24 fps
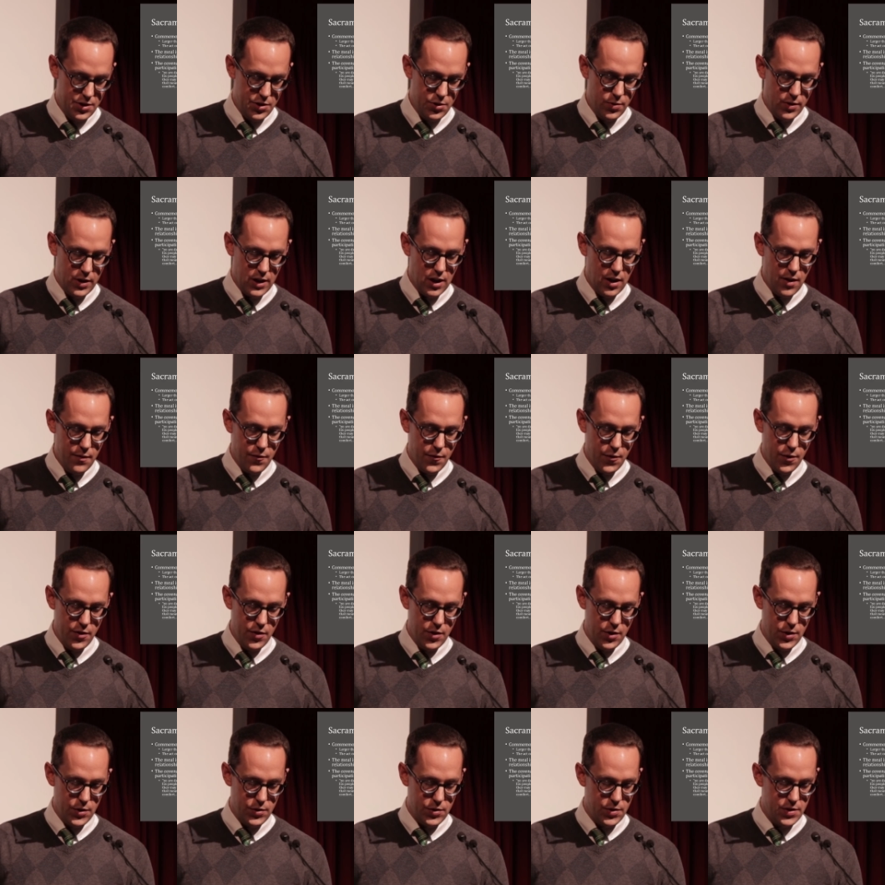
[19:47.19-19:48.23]
to
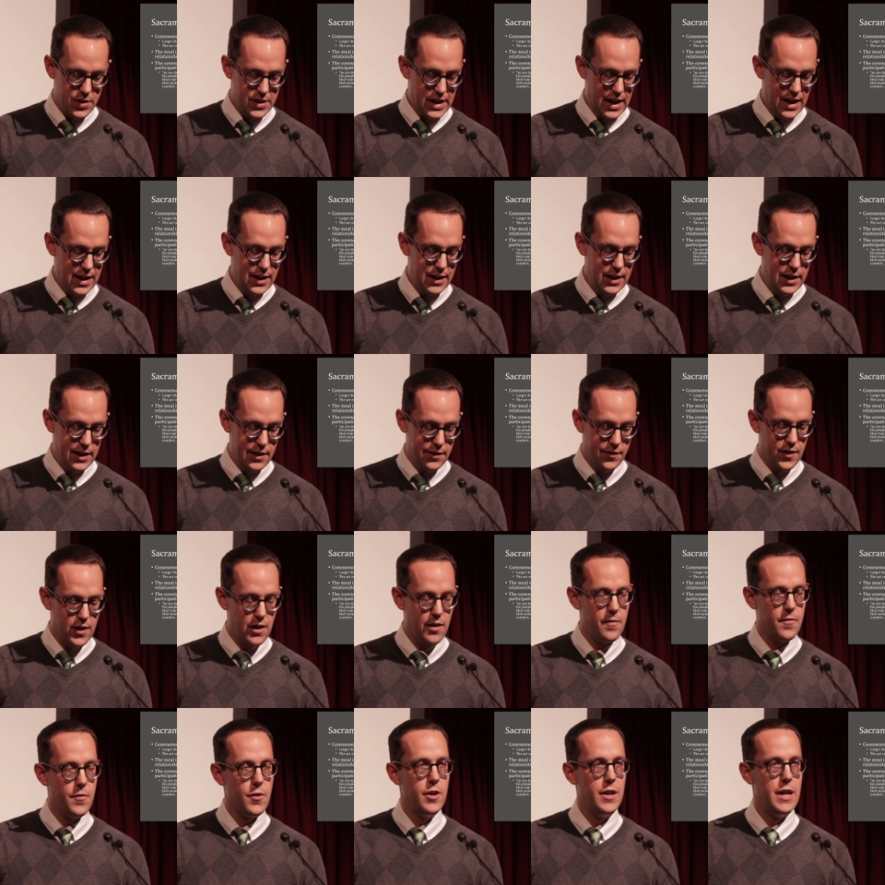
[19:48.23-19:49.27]
comfort those who stand in need of
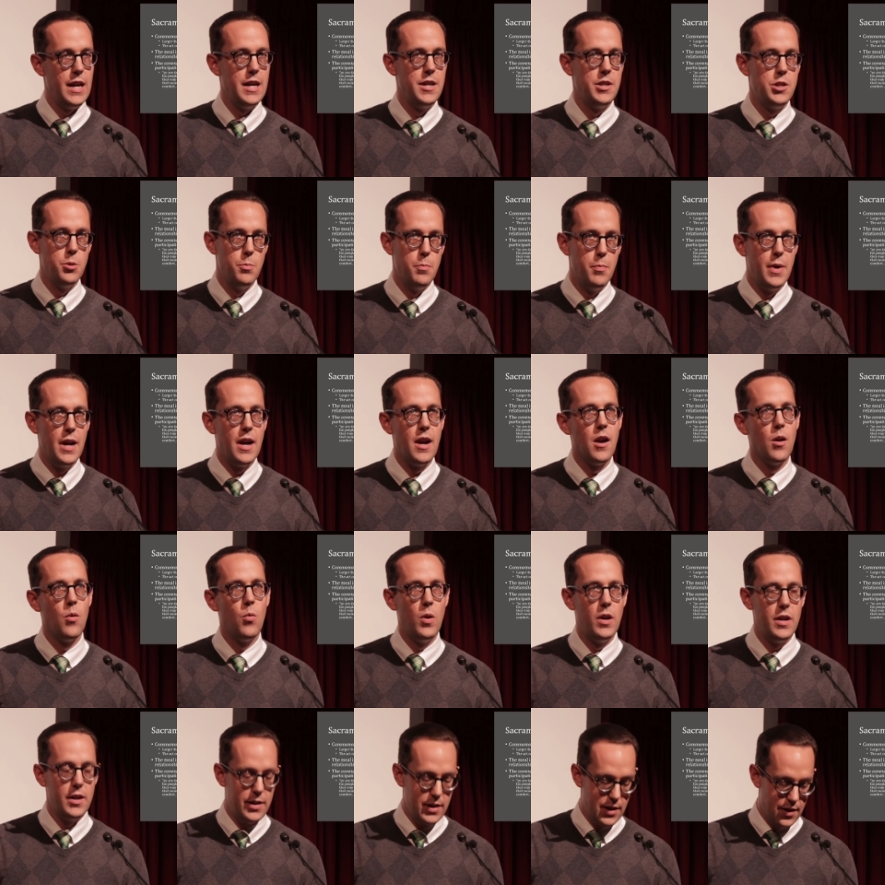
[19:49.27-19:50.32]
comfort, and to bear
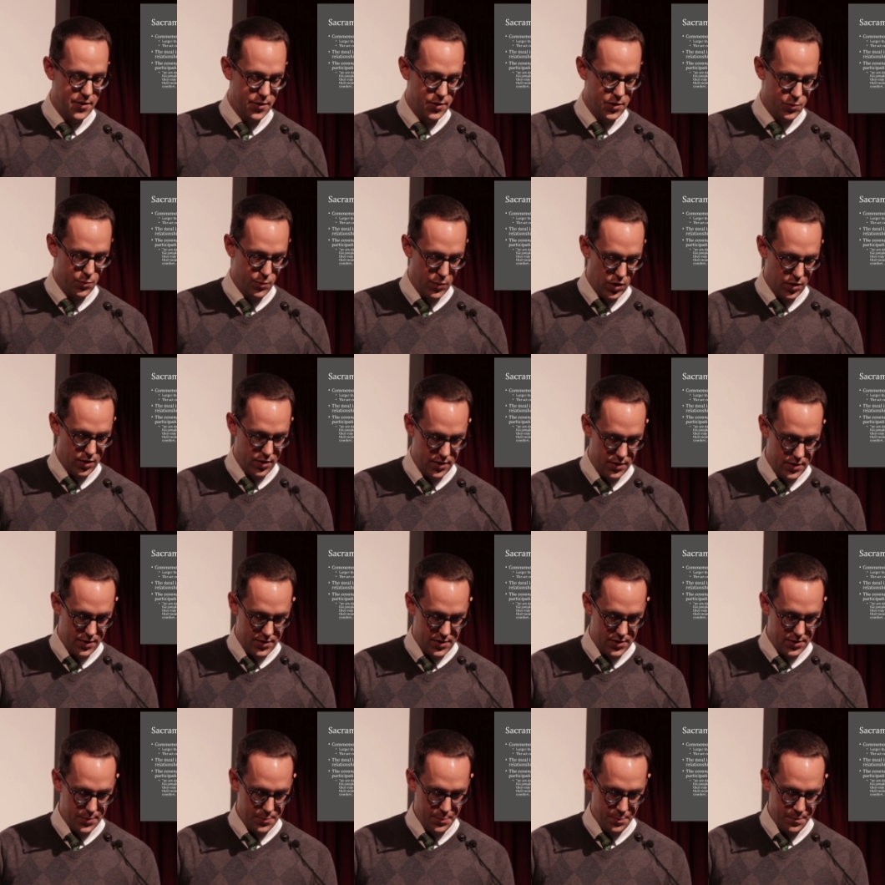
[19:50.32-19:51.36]
one another's
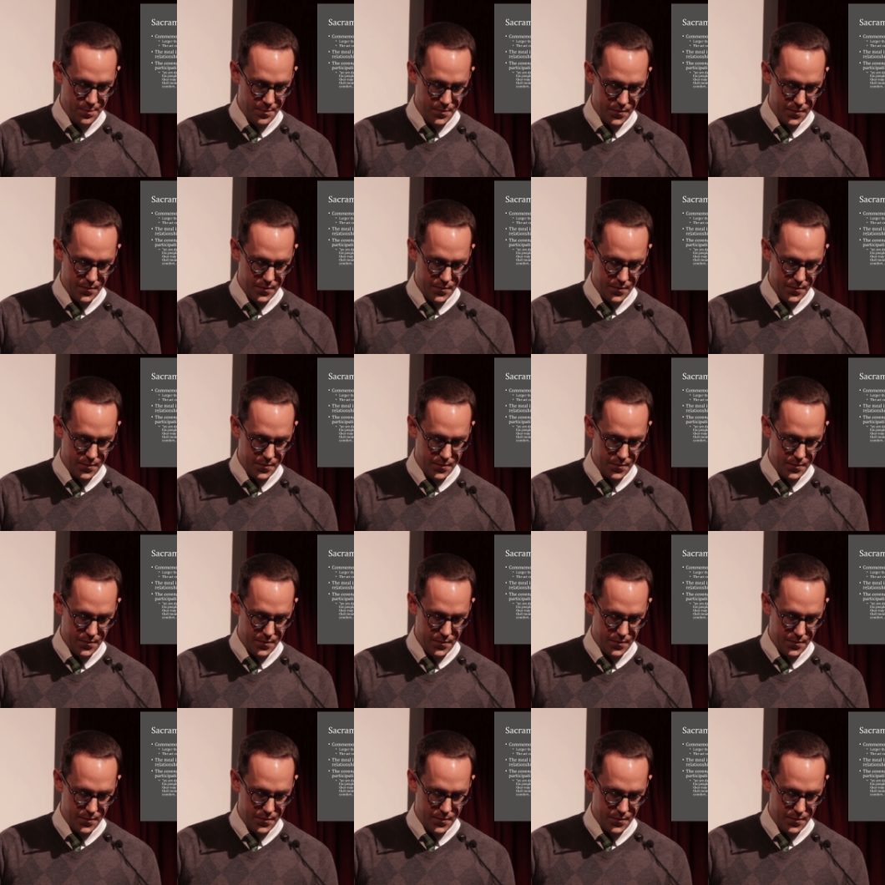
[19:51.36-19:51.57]
burdens.